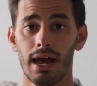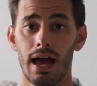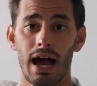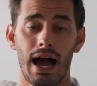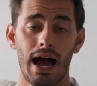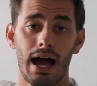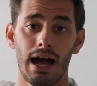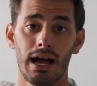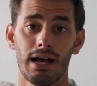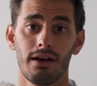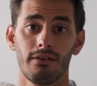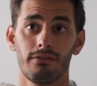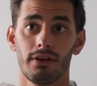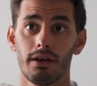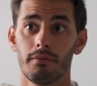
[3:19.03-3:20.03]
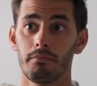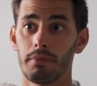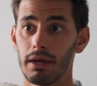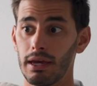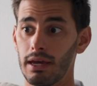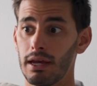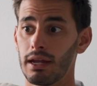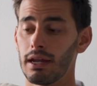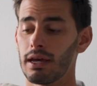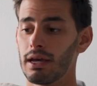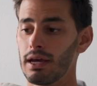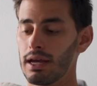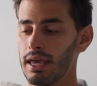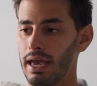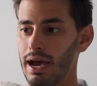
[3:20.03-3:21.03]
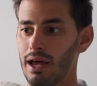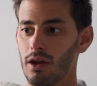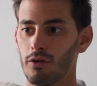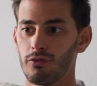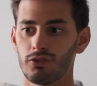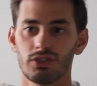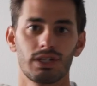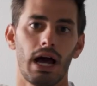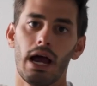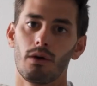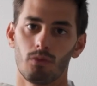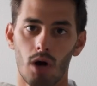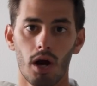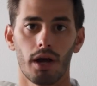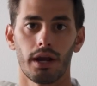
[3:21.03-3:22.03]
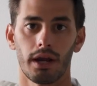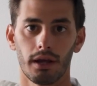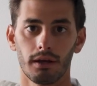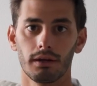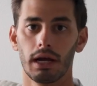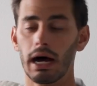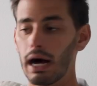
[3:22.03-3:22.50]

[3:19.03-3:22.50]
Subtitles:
have been kind of skyrocketing.